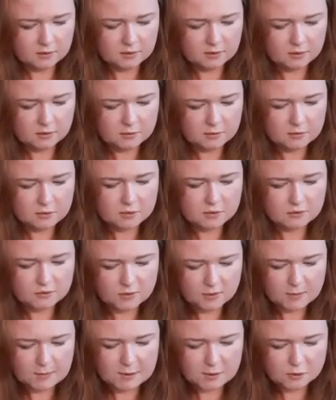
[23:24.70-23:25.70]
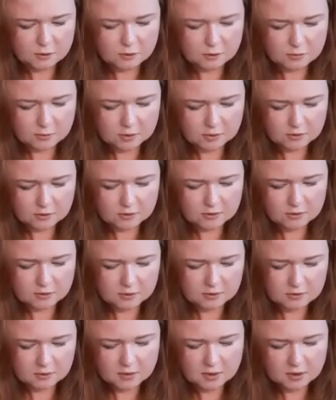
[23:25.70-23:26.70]
Don't unwrap it too much,
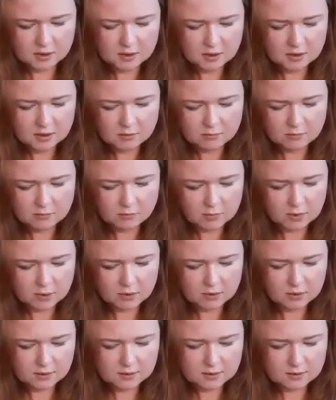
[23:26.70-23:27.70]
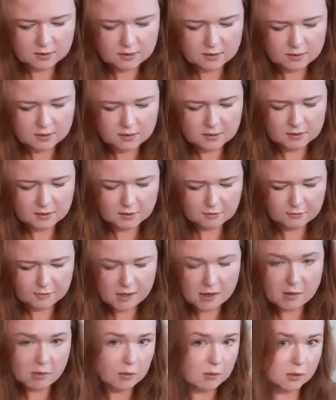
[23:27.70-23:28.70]
because the
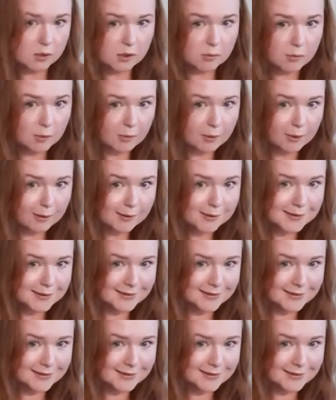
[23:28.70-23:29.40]
flower will come apart.